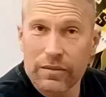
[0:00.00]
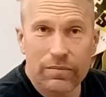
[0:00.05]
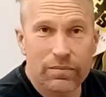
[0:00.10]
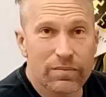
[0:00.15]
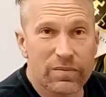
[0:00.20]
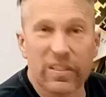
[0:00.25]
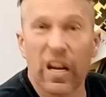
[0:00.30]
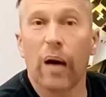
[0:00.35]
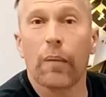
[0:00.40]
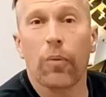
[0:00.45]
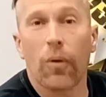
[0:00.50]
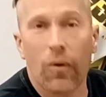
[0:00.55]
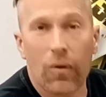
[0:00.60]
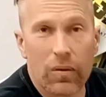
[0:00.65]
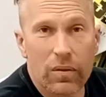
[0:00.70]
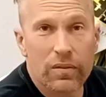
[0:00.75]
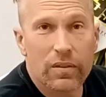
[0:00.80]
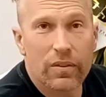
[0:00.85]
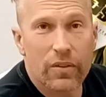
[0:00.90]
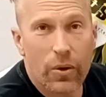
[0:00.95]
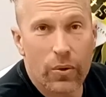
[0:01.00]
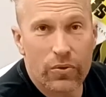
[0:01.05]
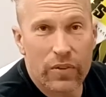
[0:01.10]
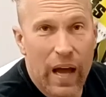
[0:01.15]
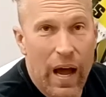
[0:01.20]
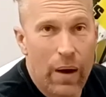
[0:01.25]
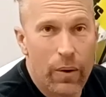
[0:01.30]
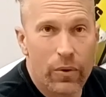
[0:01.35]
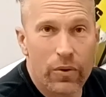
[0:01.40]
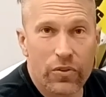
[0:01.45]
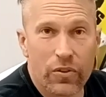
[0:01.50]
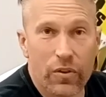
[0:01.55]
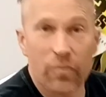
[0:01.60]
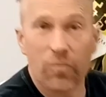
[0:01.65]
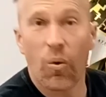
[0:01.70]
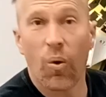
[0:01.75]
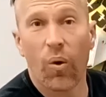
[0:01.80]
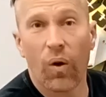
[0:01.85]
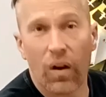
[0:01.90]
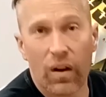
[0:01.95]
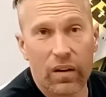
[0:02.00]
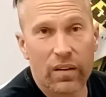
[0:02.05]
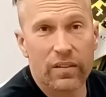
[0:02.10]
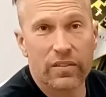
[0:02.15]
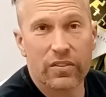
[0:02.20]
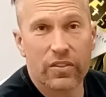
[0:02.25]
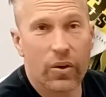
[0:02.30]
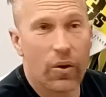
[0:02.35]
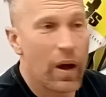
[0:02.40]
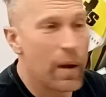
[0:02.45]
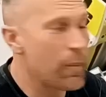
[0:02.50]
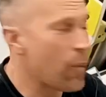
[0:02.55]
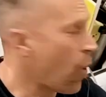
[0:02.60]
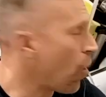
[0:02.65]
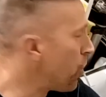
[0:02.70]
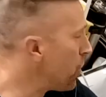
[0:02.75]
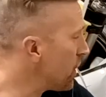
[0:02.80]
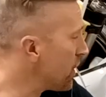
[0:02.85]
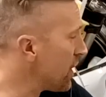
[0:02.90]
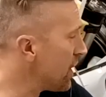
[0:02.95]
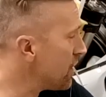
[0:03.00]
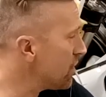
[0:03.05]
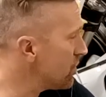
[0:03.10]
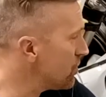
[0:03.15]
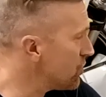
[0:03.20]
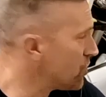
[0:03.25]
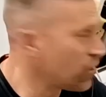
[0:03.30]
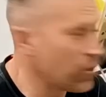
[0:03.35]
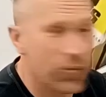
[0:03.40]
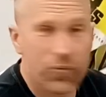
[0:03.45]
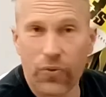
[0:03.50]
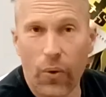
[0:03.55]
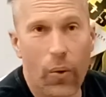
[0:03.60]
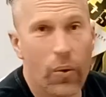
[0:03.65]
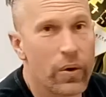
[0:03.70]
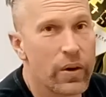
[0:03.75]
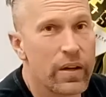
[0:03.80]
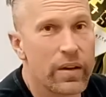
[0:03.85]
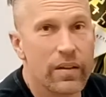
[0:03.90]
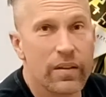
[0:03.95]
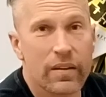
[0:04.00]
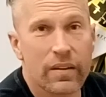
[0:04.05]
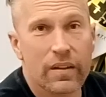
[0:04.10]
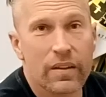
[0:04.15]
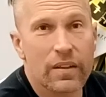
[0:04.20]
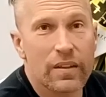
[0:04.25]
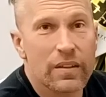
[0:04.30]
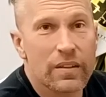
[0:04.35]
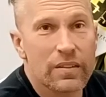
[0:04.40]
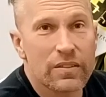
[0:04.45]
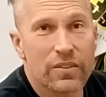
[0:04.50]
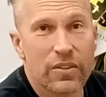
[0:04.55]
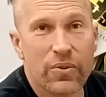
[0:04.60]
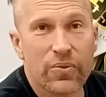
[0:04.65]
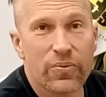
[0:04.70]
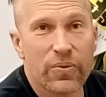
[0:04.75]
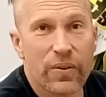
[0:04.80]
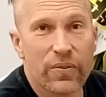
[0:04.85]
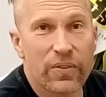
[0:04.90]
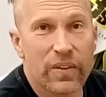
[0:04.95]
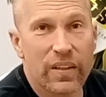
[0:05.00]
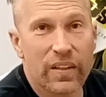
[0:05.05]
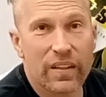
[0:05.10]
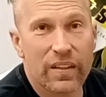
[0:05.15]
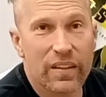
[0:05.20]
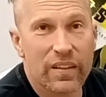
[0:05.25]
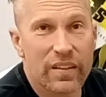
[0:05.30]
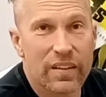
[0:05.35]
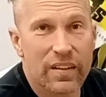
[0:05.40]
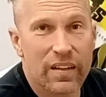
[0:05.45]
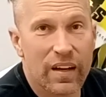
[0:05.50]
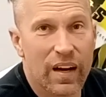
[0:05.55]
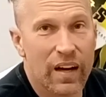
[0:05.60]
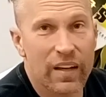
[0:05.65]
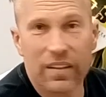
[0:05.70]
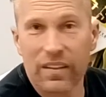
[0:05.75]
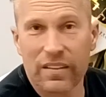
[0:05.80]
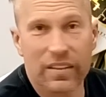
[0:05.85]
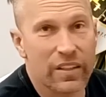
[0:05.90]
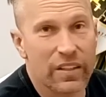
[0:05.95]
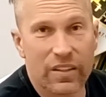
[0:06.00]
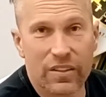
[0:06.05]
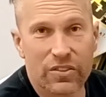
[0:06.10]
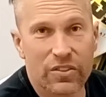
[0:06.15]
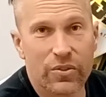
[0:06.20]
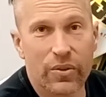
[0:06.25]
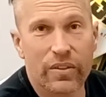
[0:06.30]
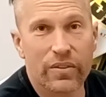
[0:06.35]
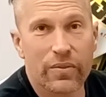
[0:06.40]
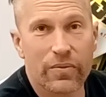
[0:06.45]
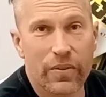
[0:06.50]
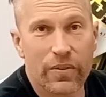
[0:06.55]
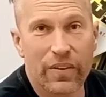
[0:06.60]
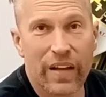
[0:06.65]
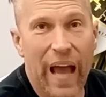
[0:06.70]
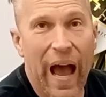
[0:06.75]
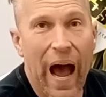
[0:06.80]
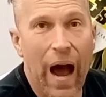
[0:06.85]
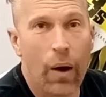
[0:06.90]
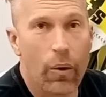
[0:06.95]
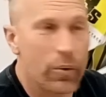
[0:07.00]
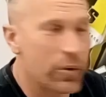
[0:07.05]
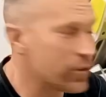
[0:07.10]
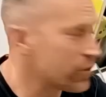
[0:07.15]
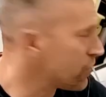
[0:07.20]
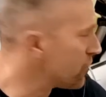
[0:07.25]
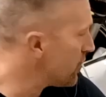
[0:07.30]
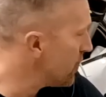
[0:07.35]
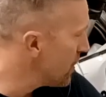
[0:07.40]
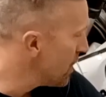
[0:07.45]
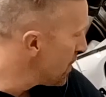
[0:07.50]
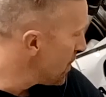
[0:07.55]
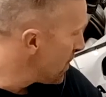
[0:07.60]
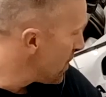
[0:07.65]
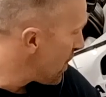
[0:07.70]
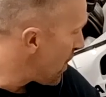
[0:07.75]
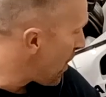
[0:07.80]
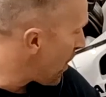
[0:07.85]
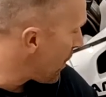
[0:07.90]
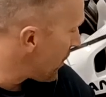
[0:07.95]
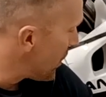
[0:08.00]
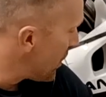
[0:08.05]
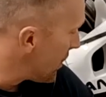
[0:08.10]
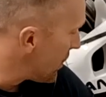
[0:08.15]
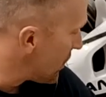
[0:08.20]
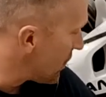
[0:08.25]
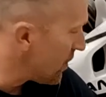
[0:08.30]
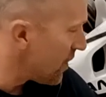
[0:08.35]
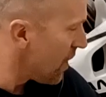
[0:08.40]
double those hours and more. So I'm hoping to get 240, 250, 250 hours on this